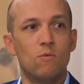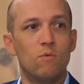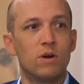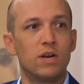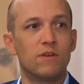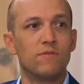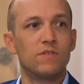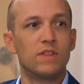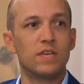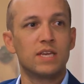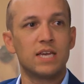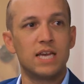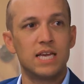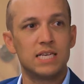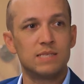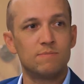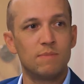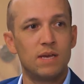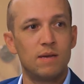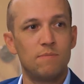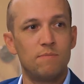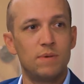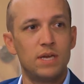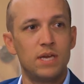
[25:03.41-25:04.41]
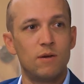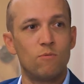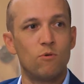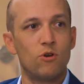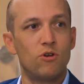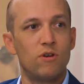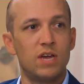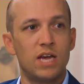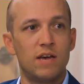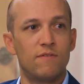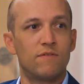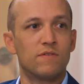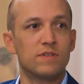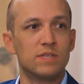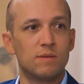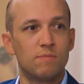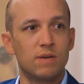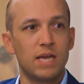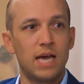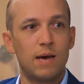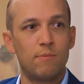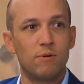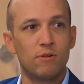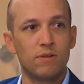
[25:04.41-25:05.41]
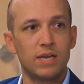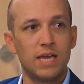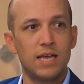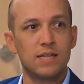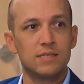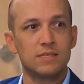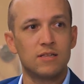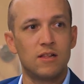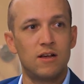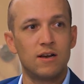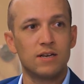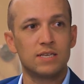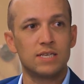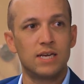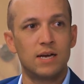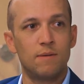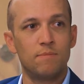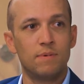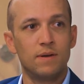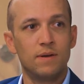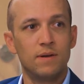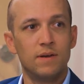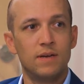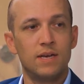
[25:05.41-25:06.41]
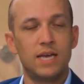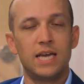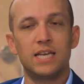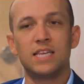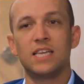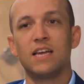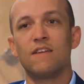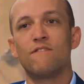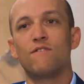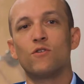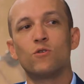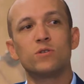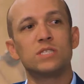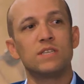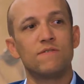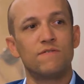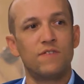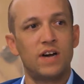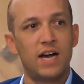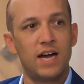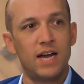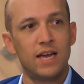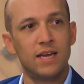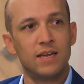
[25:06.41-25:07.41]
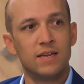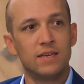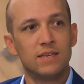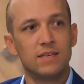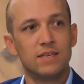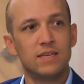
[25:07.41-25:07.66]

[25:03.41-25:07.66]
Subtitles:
whatever the case may be, where you have some capital gains locked up, and diversify